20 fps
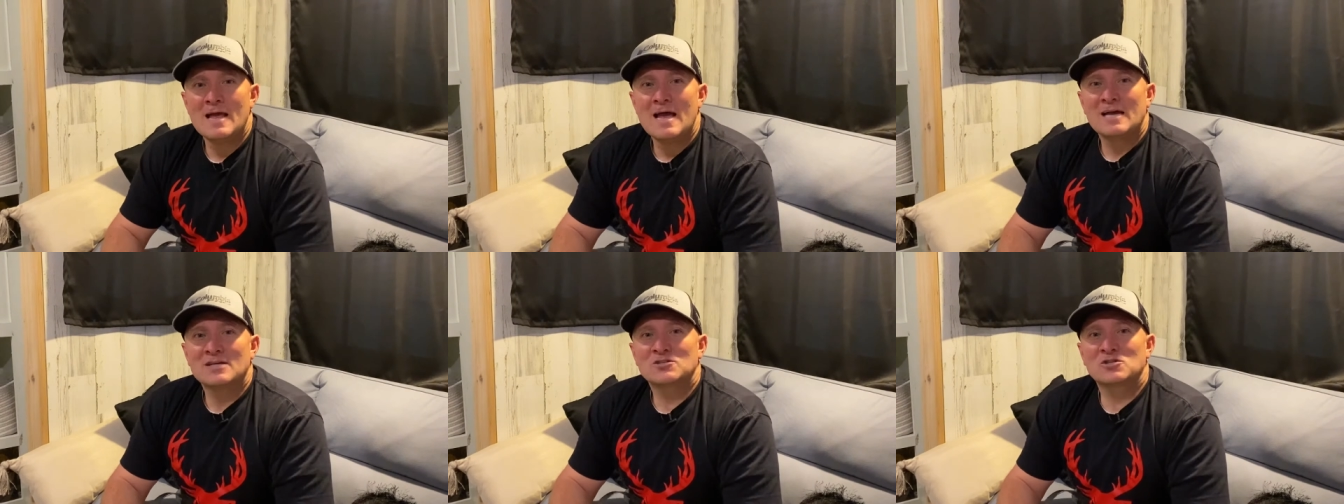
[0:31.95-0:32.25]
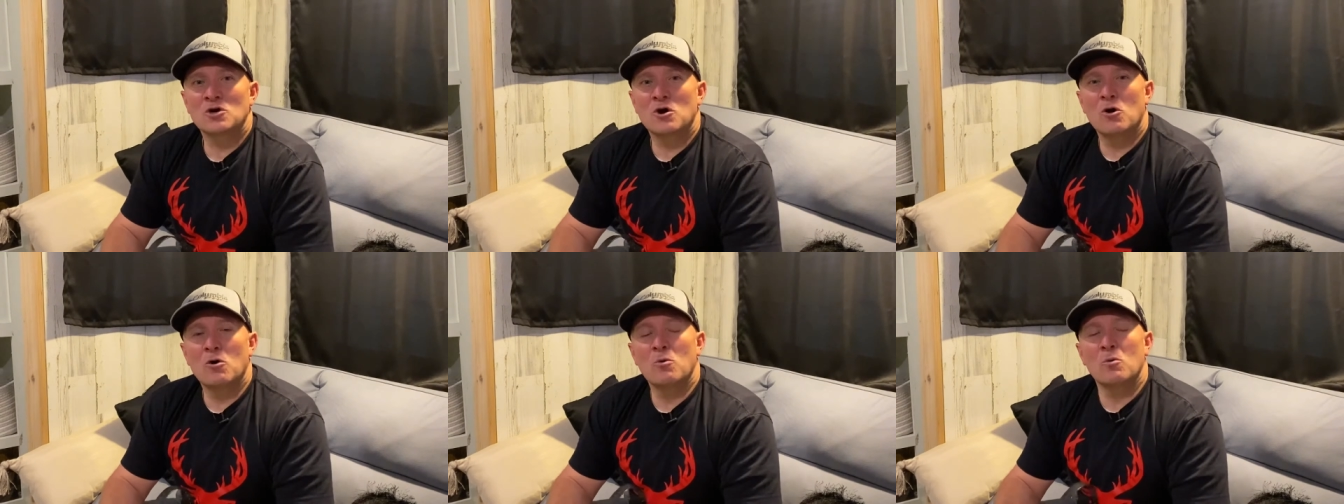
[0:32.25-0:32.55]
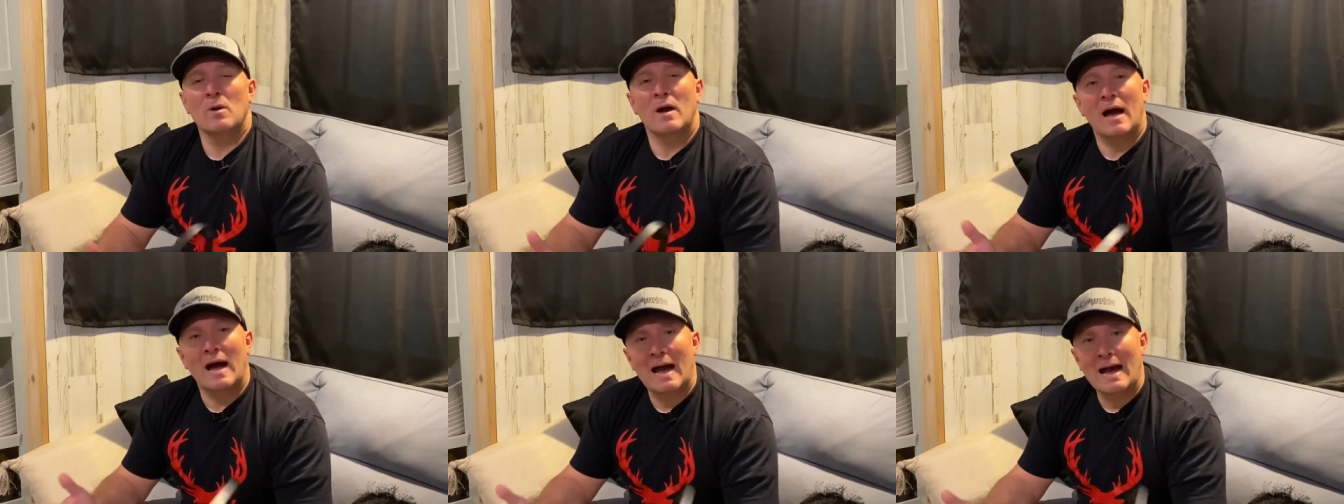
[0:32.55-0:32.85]

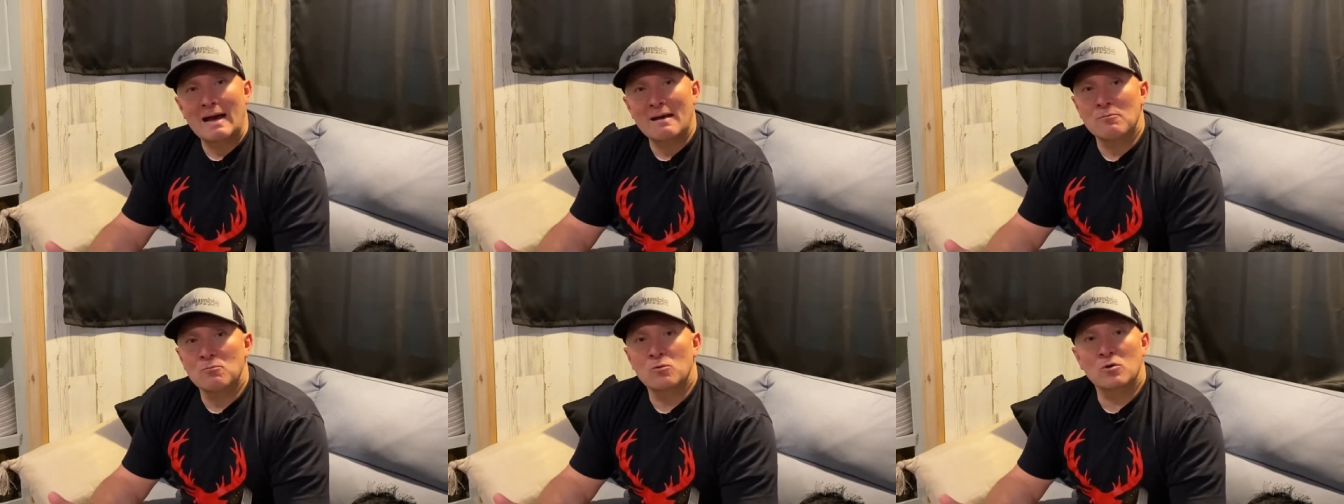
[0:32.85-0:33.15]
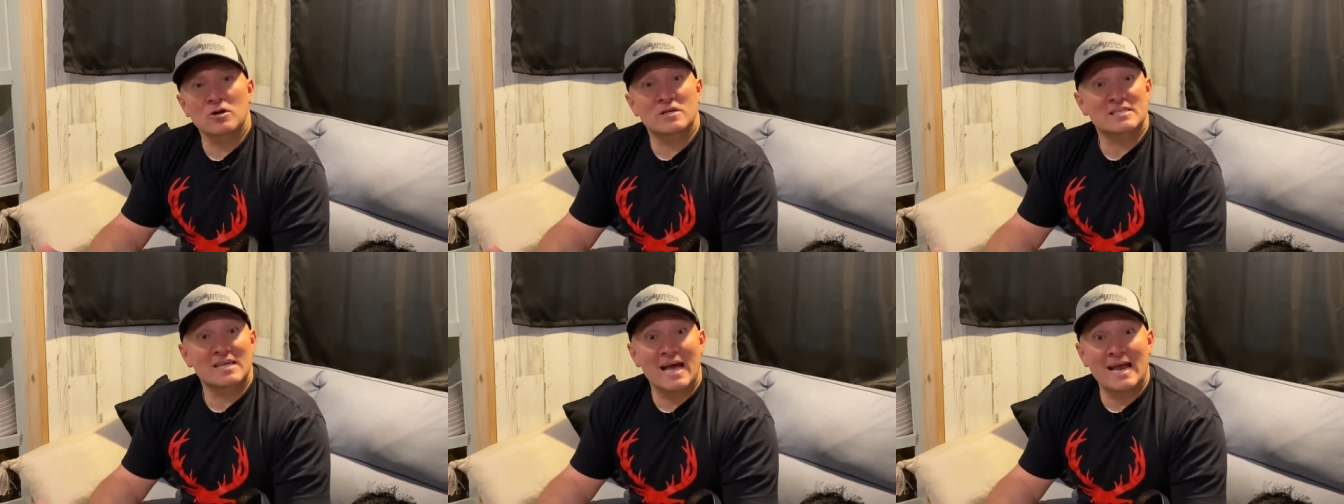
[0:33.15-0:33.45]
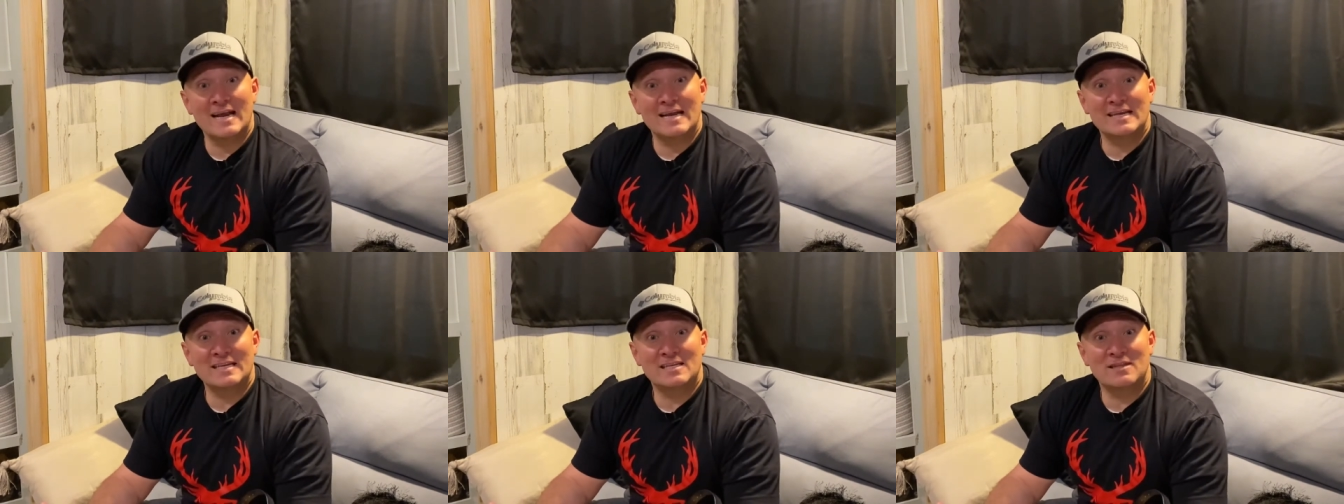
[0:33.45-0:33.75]
So we're excited
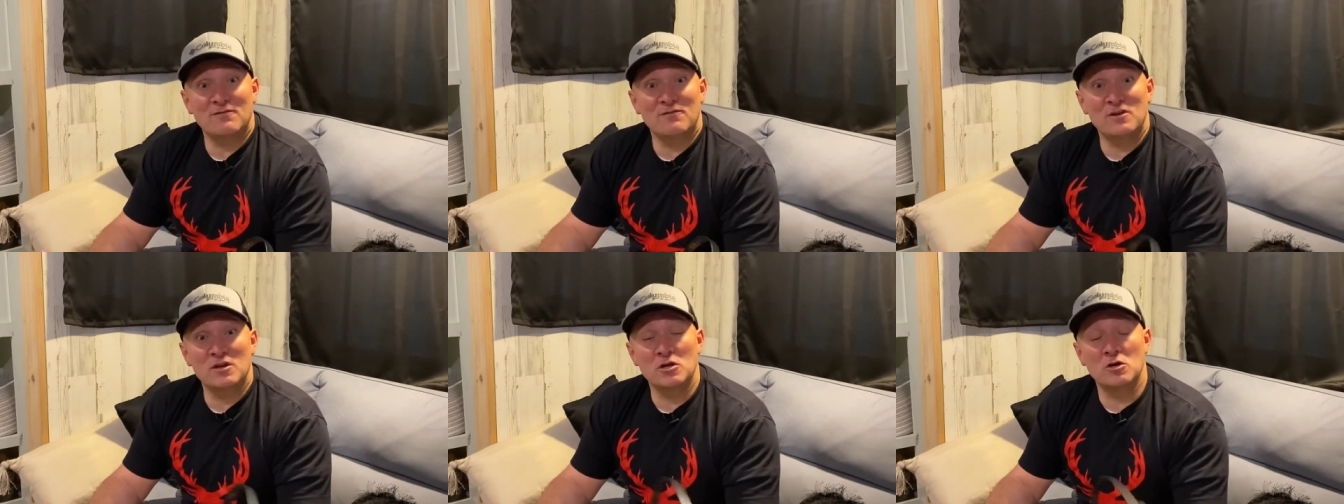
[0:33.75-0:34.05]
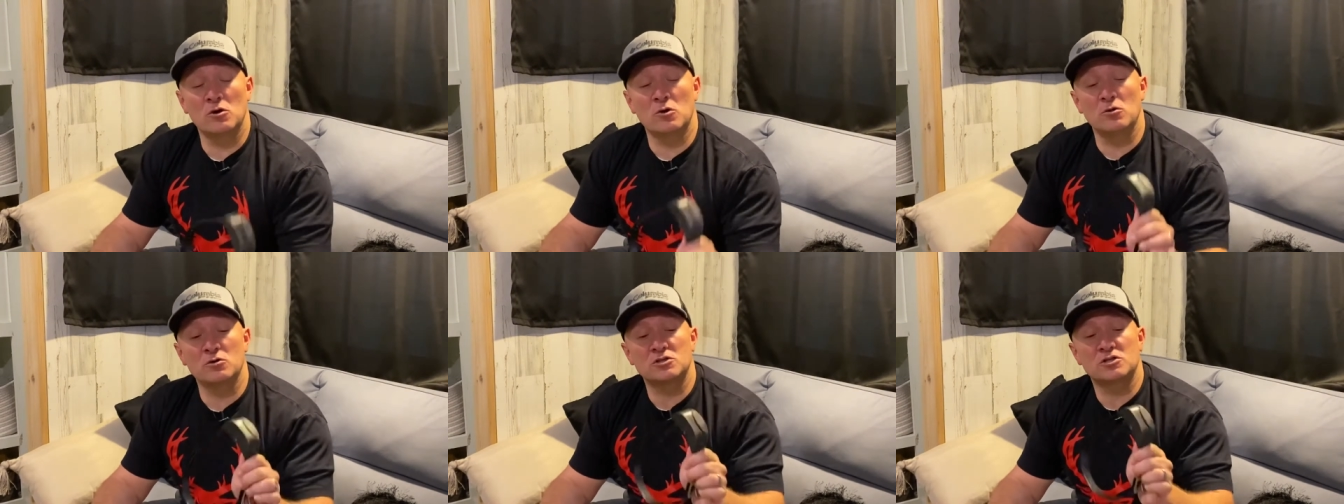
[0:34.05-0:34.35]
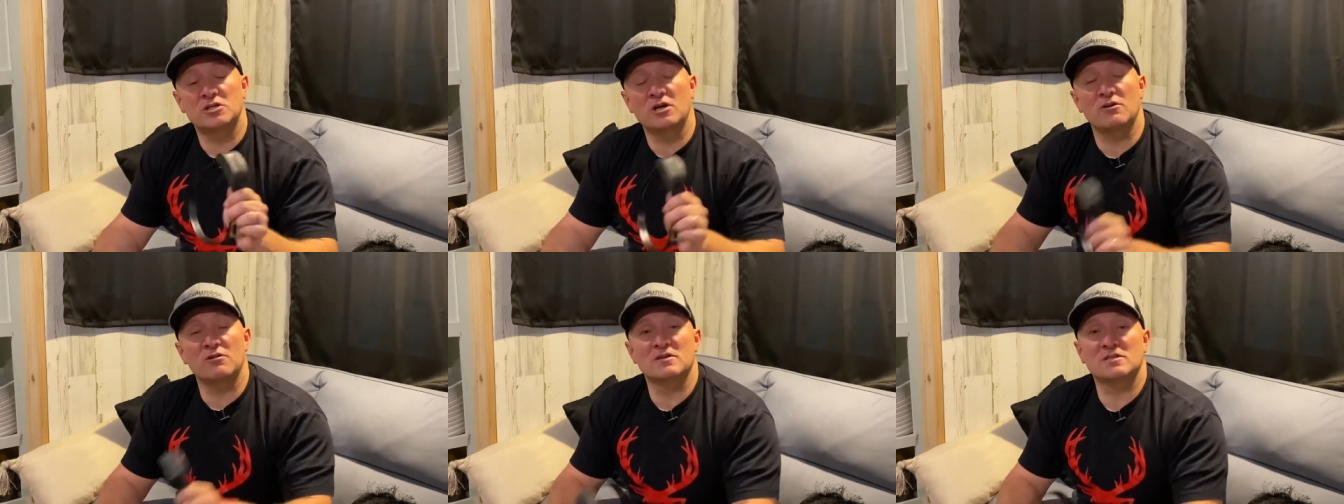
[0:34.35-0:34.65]
to get to the video,
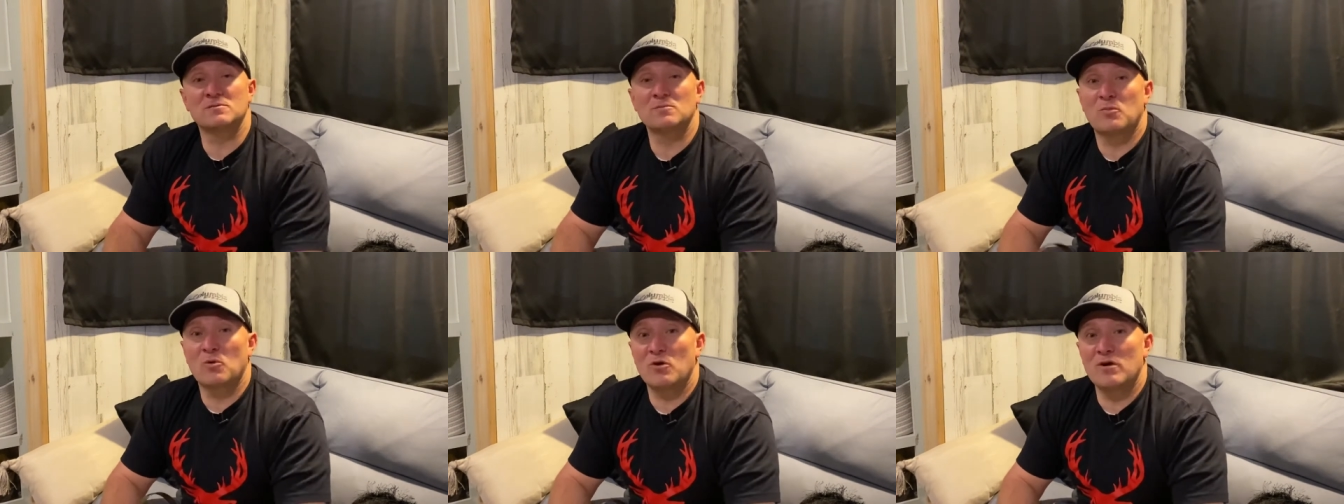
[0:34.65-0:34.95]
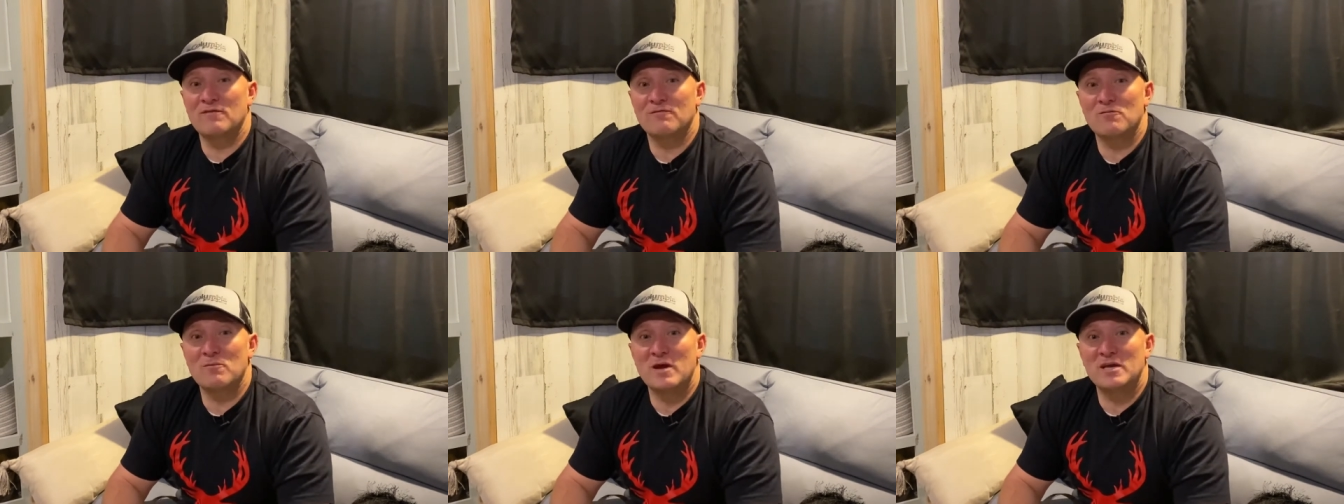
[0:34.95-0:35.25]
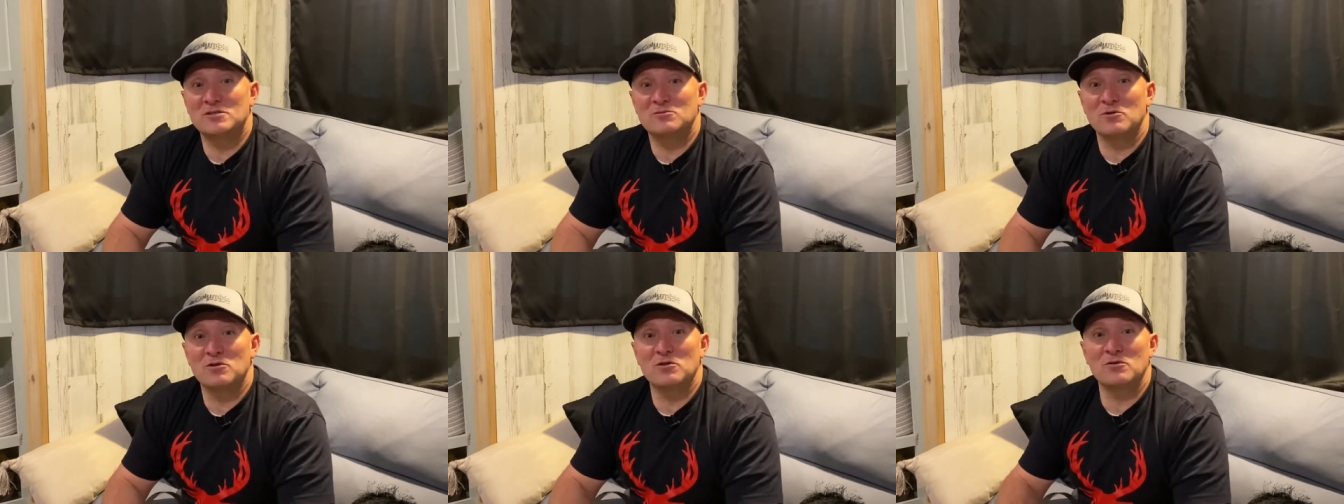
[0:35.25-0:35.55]
share this important
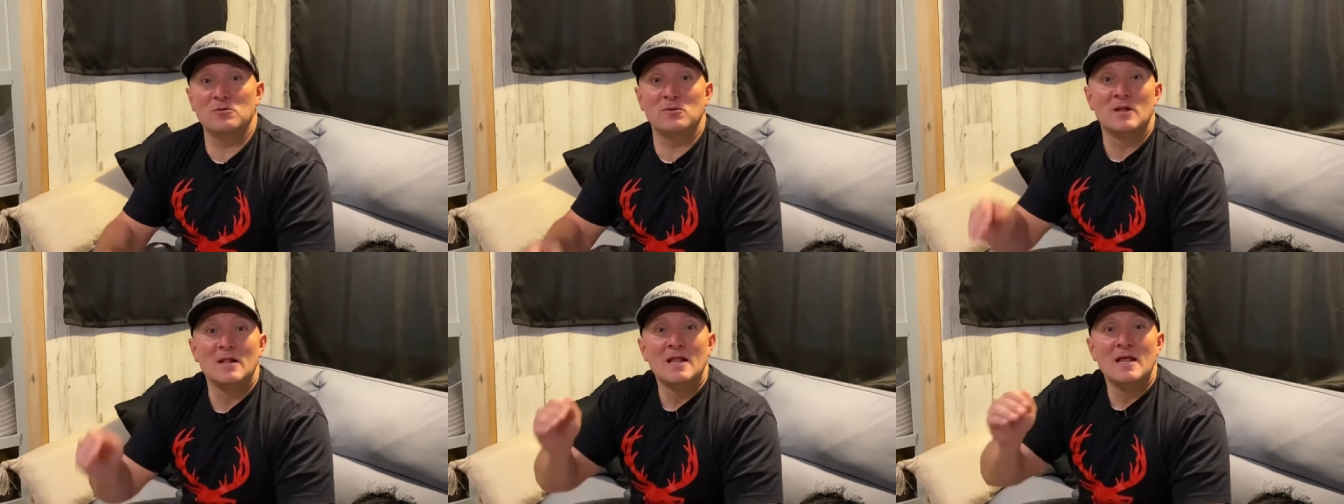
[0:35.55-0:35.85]
information with you.